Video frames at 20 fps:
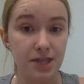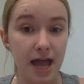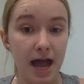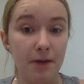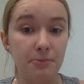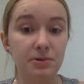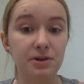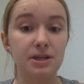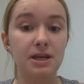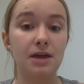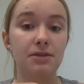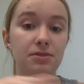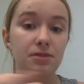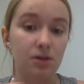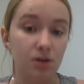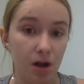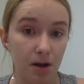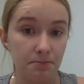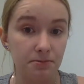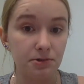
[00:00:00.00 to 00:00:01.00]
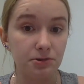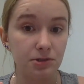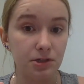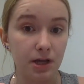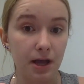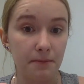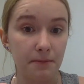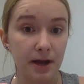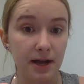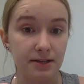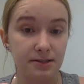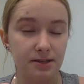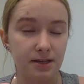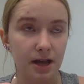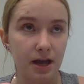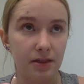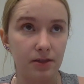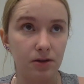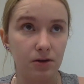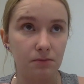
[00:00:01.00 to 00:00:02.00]
that would get the couple to get back
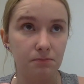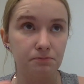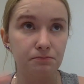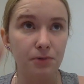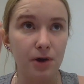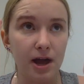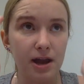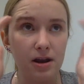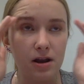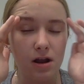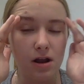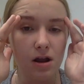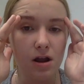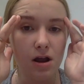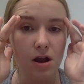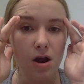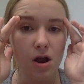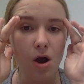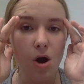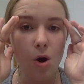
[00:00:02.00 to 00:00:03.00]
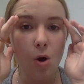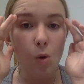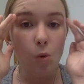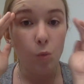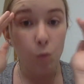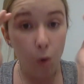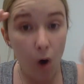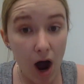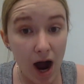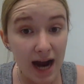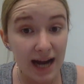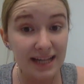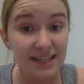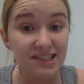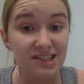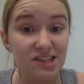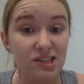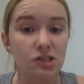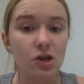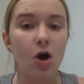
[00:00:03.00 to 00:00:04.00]
together. But why
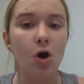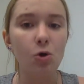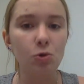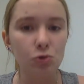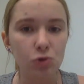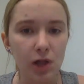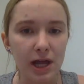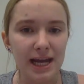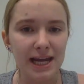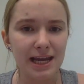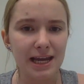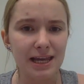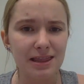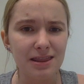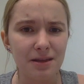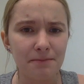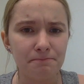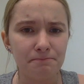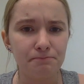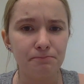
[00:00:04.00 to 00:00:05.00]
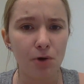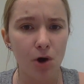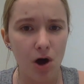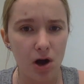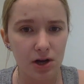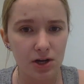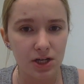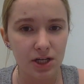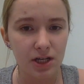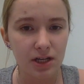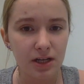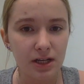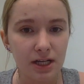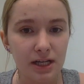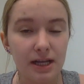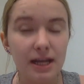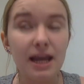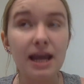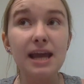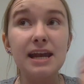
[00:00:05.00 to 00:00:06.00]
so late in the book
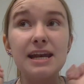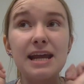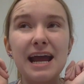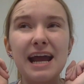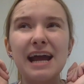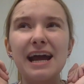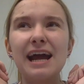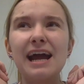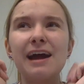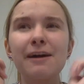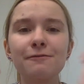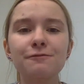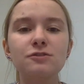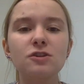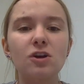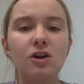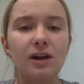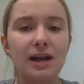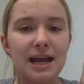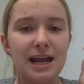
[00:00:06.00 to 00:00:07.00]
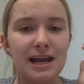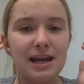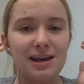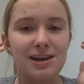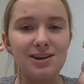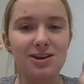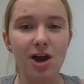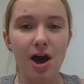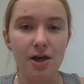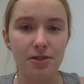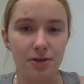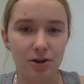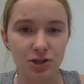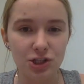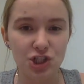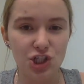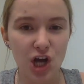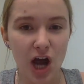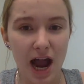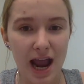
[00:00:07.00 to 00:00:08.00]
and after another
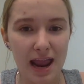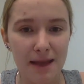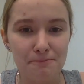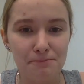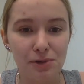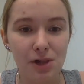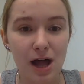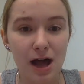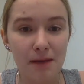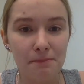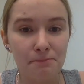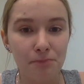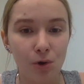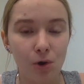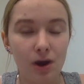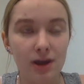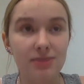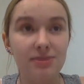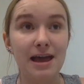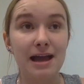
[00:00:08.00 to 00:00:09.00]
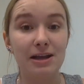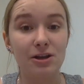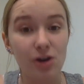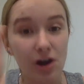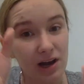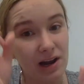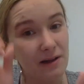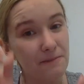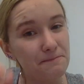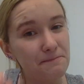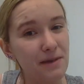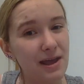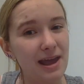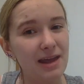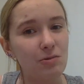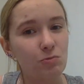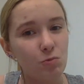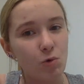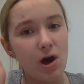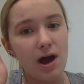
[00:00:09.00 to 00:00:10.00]
giant plot point that could have
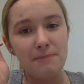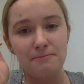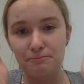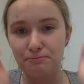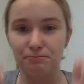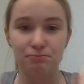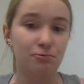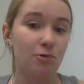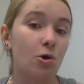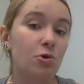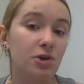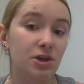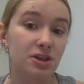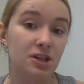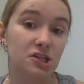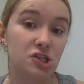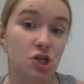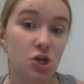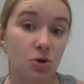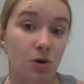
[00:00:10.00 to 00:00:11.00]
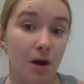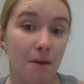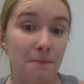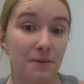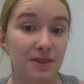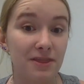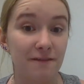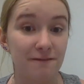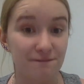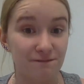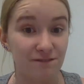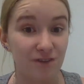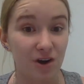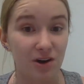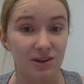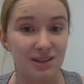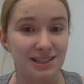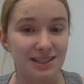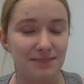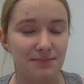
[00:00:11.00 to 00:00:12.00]
been what broken the two up in the
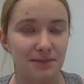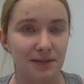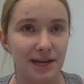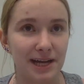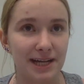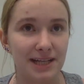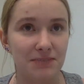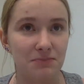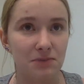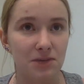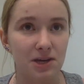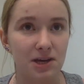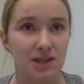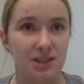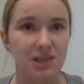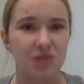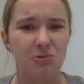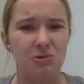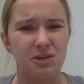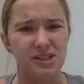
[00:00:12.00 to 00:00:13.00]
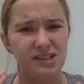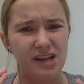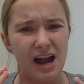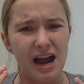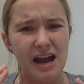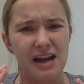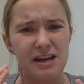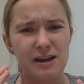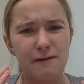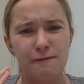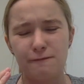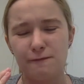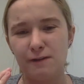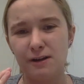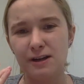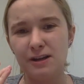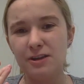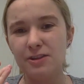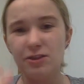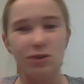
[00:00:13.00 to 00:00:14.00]
first place because it was kind of
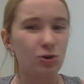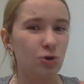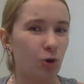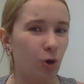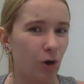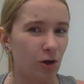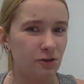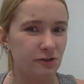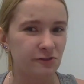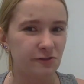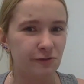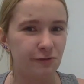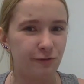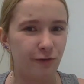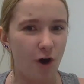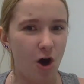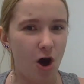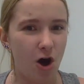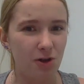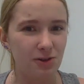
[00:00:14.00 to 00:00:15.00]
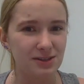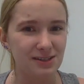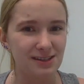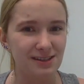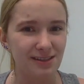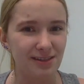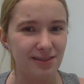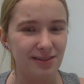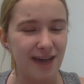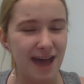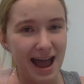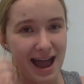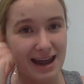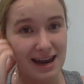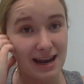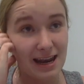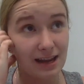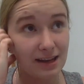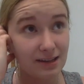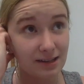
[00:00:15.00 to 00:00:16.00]
the girl's fault
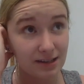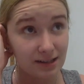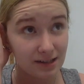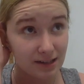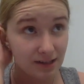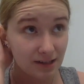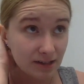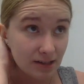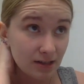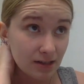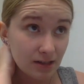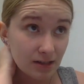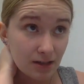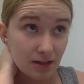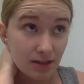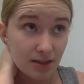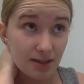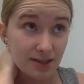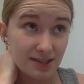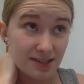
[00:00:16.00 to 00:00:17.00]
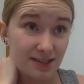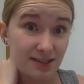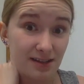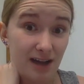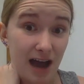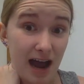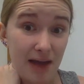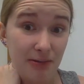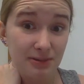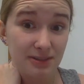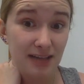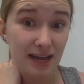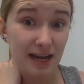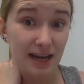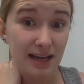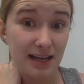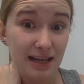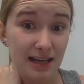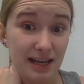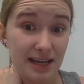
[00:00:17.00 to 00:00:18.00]
that this guy was
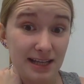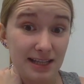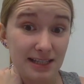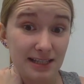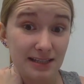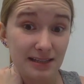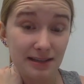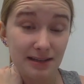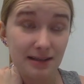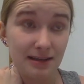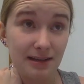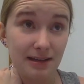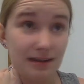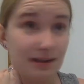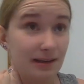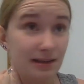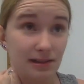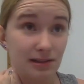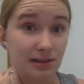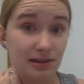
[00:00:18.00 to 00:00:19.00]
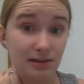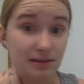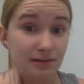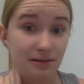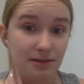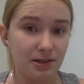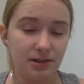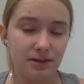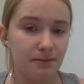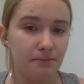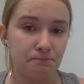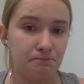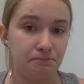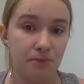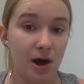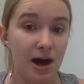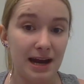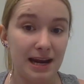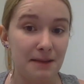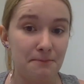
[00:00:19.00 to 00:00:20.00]
getting his
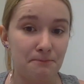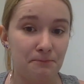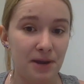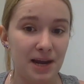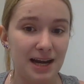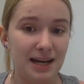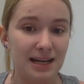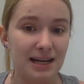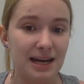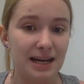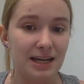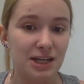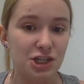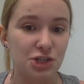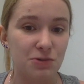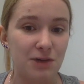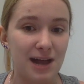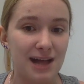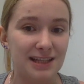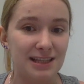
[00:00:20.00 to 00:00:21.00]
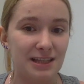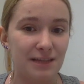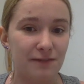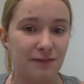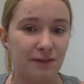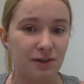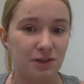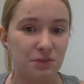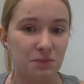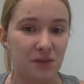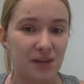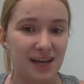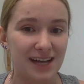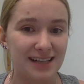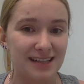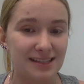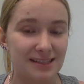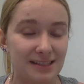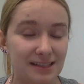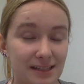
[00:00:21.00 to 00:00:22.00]
body beaten into shreds in the first
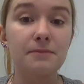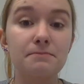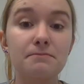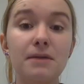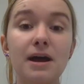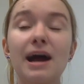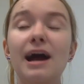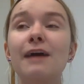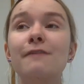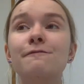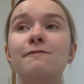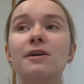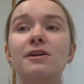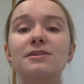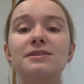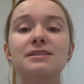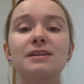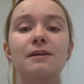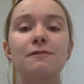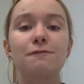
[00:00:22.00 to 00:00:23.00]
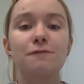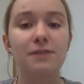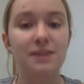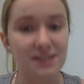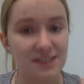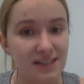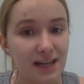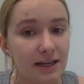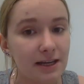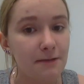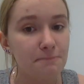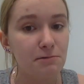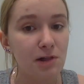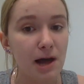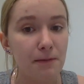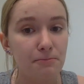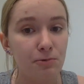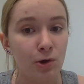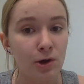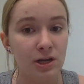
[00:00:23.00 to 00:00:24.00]
place? I felt as if the second
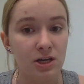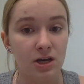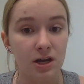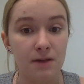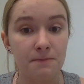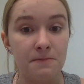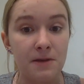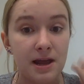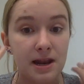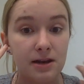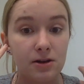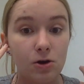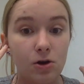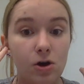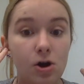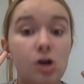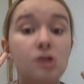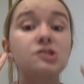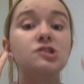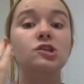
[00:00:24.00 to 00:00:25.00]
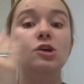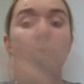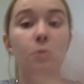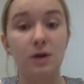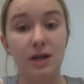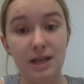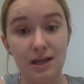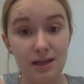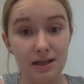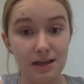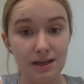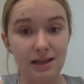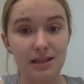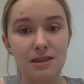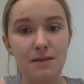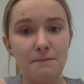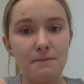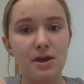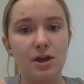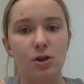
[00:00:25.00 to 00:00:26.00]
plot point could have been also in
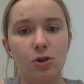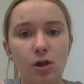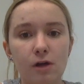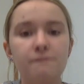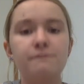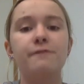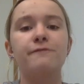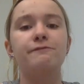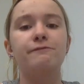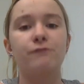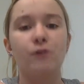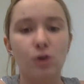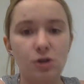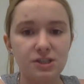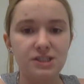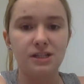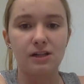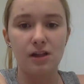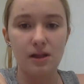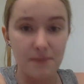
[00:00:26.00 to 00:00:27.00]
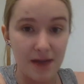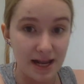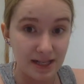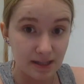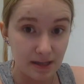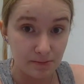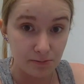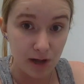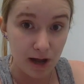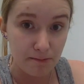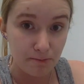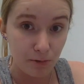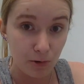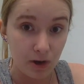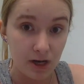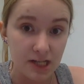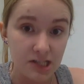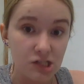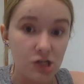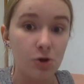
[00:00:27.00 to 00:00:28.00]
the middle of the first climactic plot
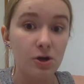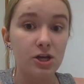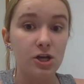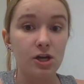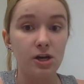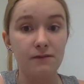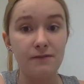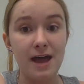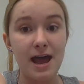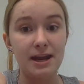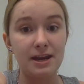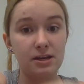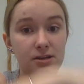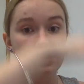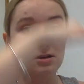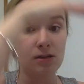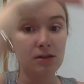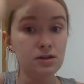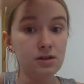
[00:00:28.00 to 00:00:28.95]
point, so it could have added